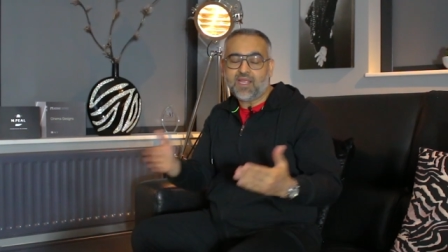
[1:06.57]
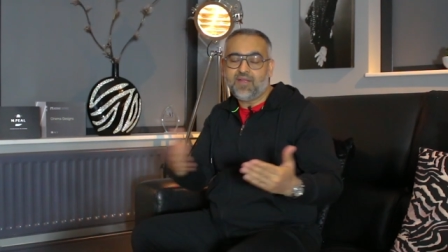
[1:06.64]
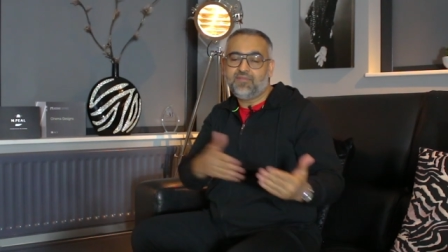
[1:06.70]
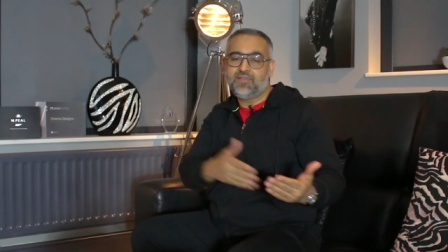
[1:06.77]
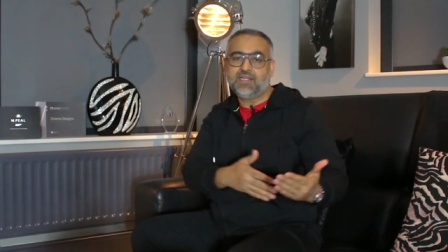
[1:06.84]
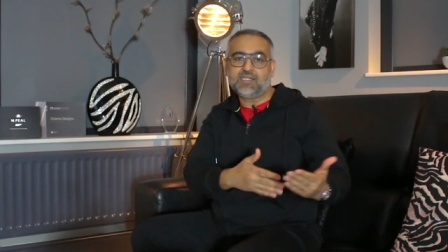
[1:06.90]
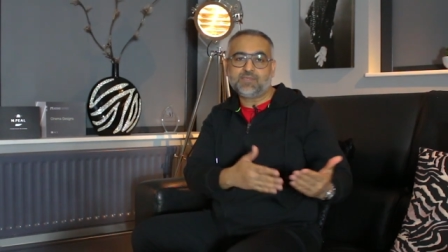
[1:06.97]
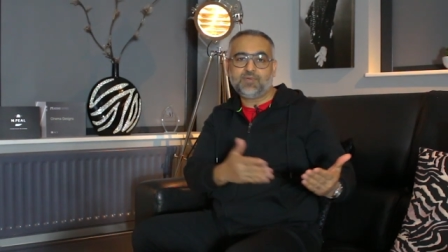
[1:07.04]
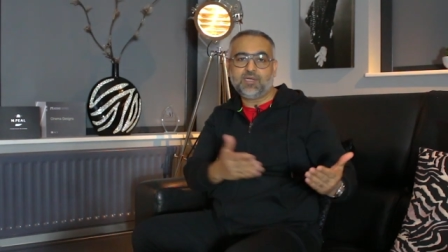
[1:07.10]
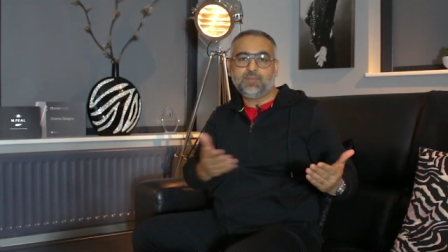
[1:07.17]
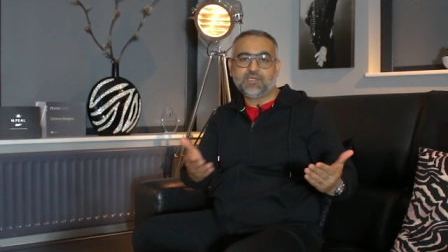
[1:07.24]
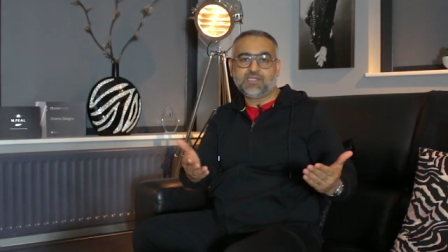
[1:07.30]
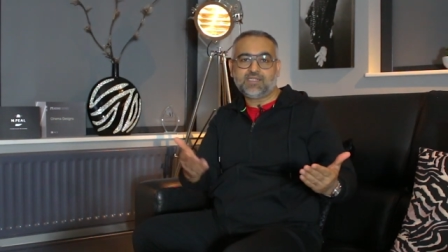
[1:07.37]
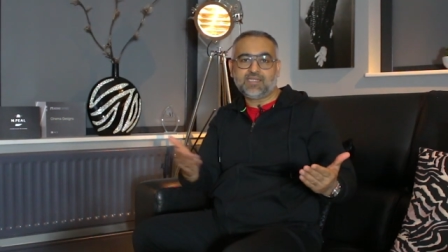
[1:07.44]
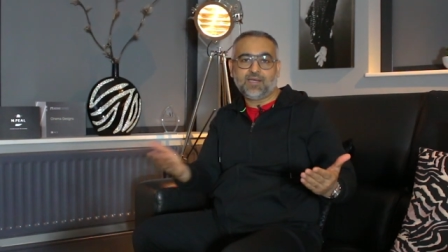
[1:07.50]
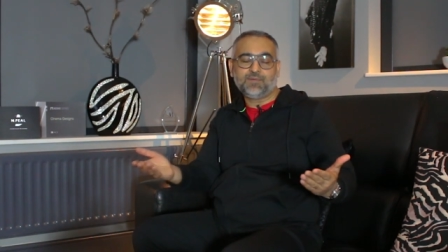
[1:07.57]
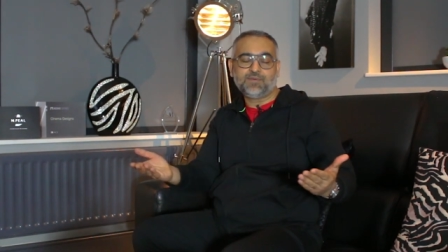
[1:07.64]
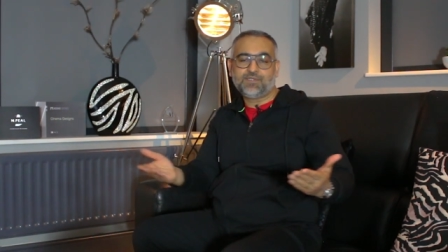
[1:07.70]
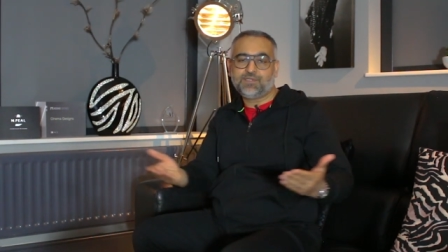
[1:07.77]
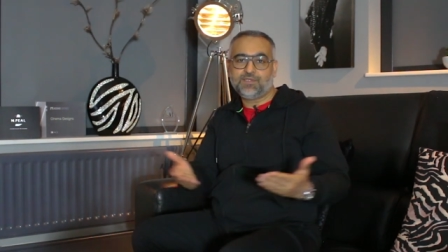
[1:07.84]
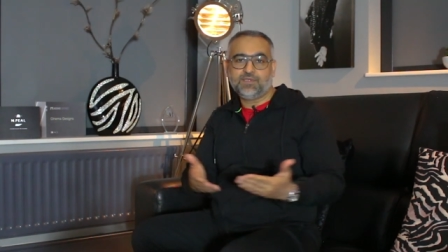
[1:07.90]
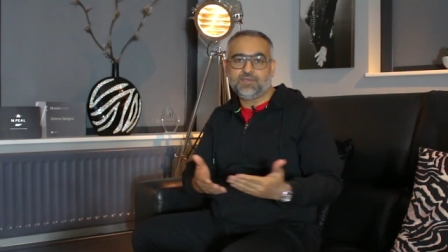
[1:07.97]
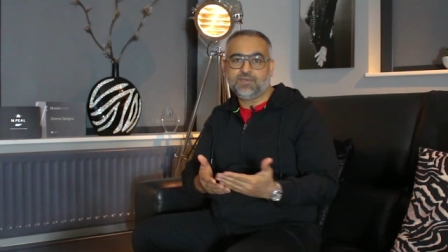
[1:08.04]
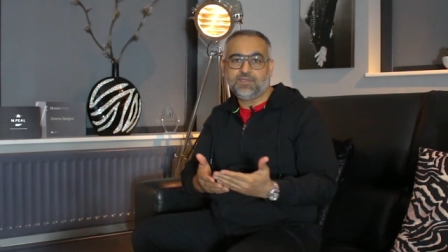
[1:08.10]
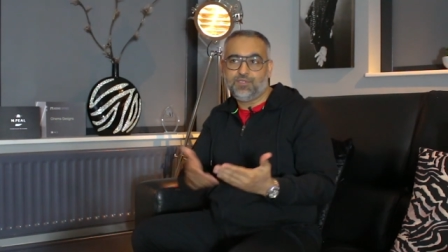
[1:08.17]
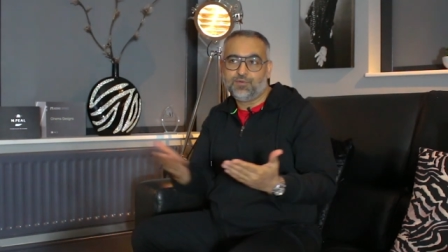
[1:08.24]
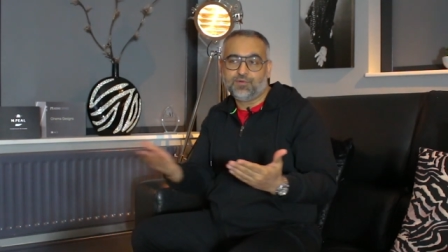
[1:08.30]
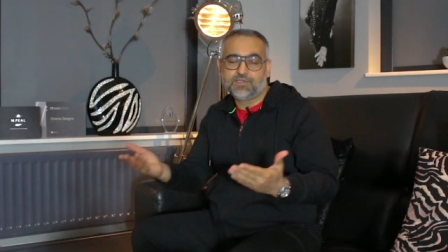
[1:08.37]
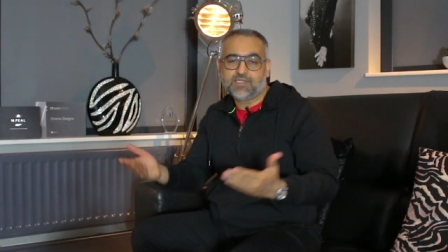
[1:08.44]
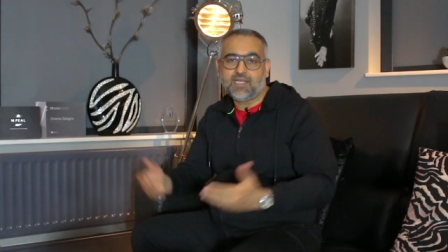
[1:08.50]
everything's pretty much down to
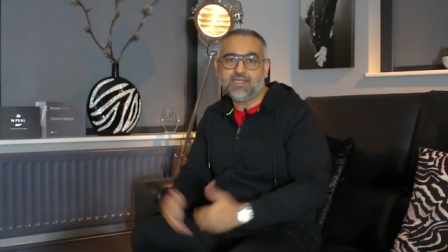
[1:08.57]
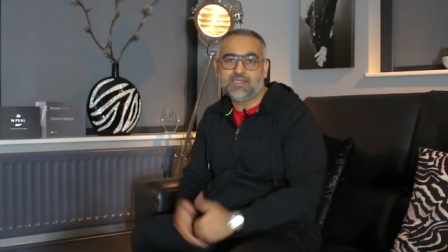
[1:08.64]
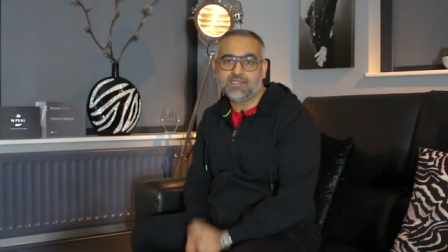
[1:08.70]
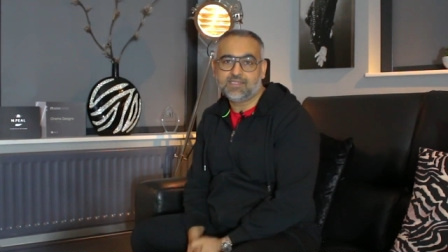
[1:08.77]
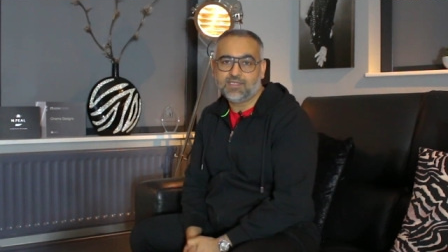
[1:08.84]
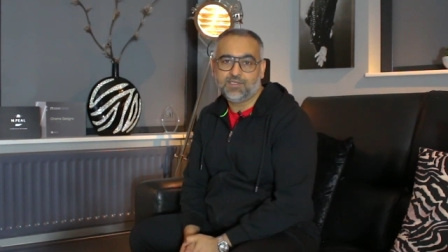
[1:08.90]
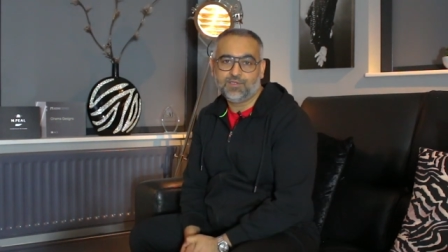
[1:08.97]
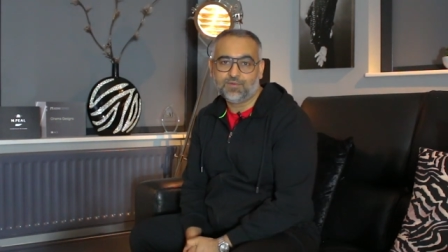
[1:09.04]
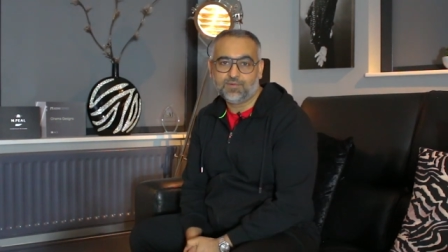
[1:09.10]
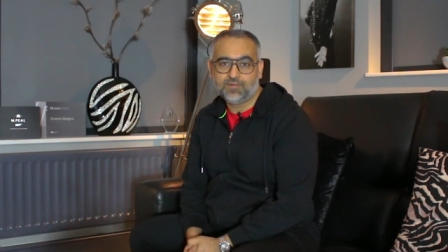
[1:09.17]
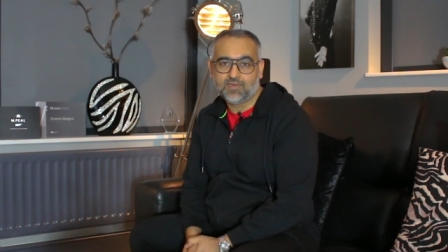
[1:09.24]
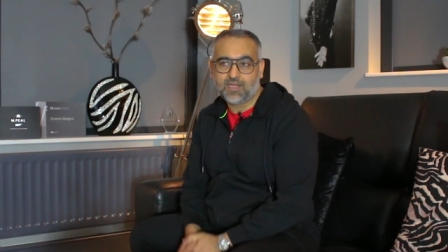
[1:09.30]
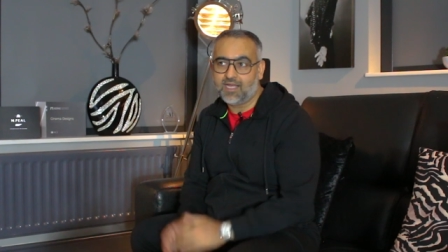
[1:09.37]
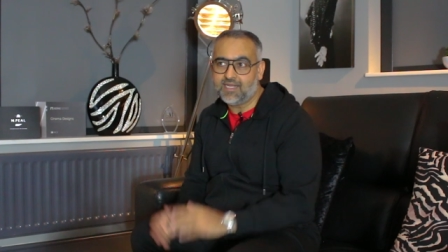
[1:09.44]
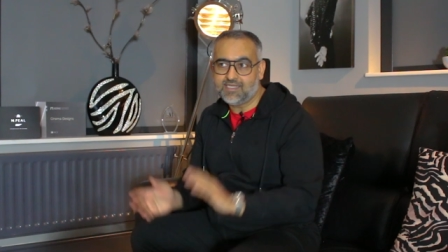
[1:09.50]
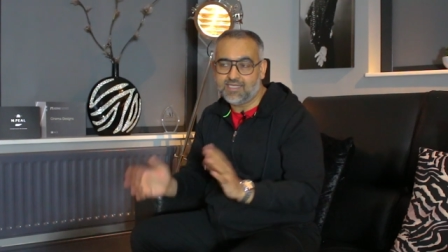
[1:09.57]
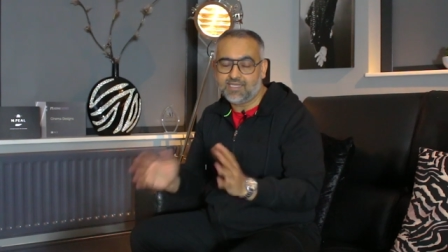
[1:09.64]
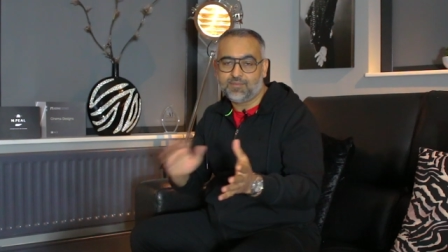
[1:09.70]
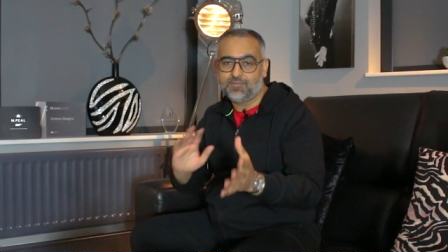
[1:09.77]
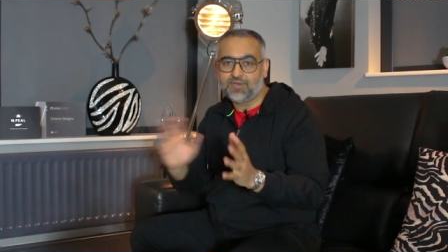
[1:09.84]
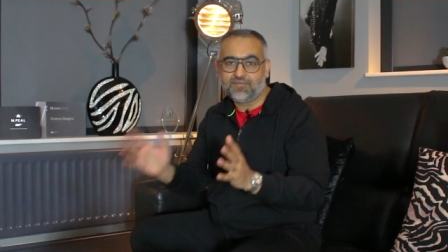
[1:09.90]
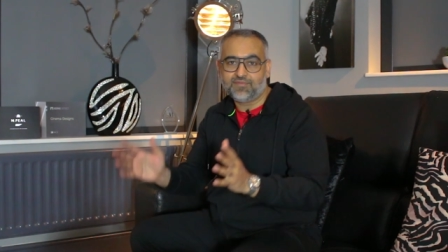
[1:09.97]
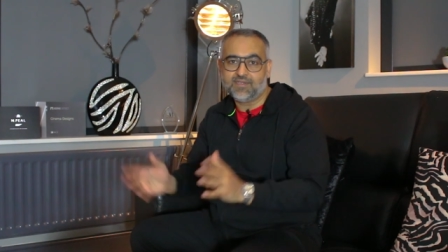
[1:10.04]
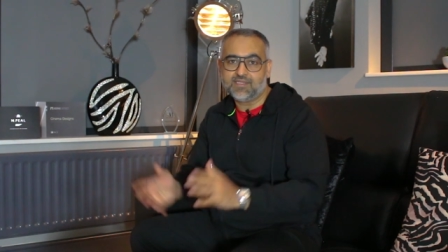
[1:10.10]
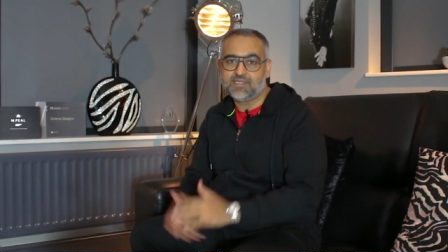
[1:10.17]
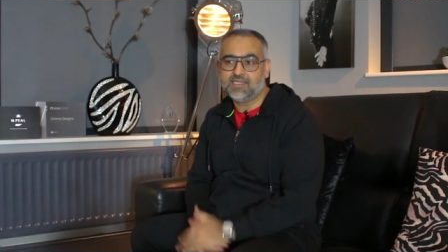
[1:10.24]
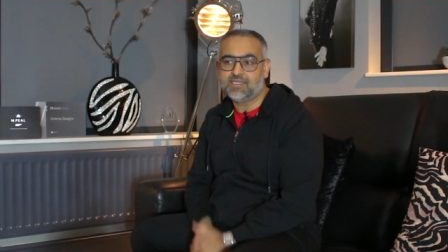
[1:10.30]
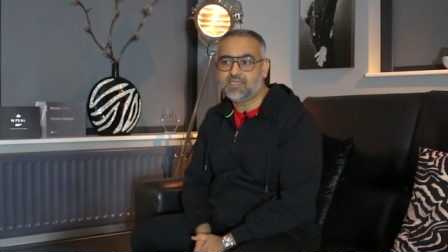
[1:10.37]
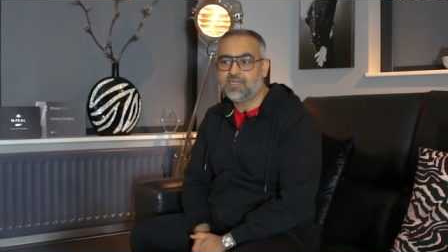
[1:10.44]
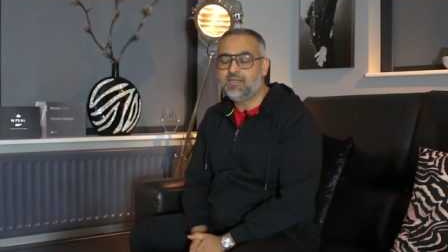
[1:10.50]
your taste and your lighting
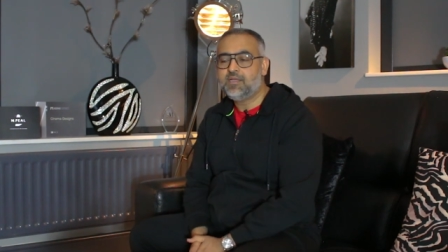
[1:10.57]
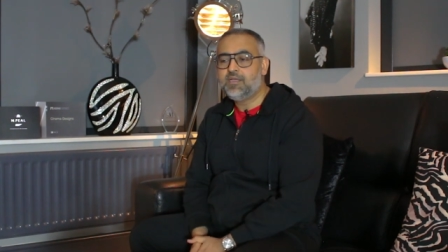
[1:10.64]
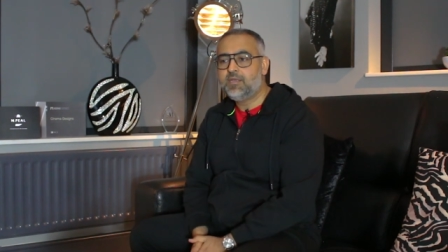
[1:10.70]
preferences.